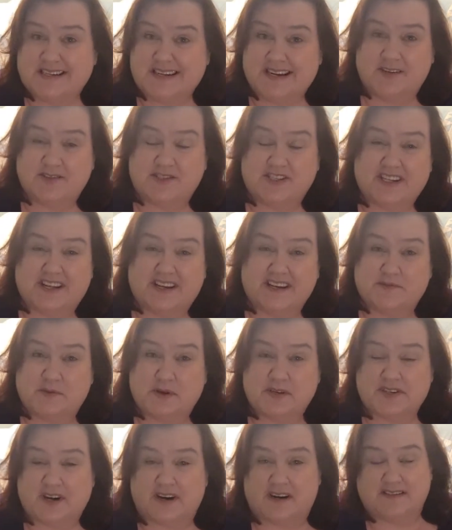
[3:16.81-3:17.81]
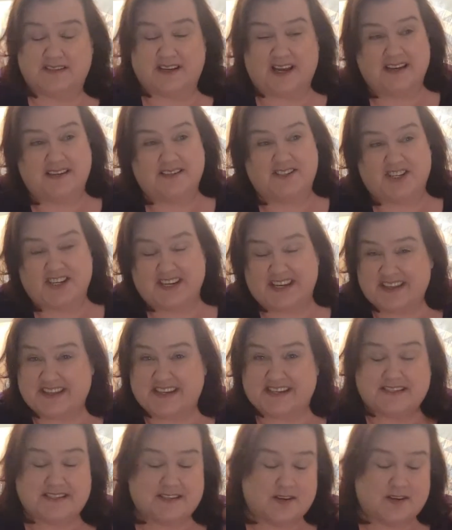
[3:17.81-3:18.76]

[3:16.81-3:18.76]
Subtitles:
you know, she likes postcards and she did this.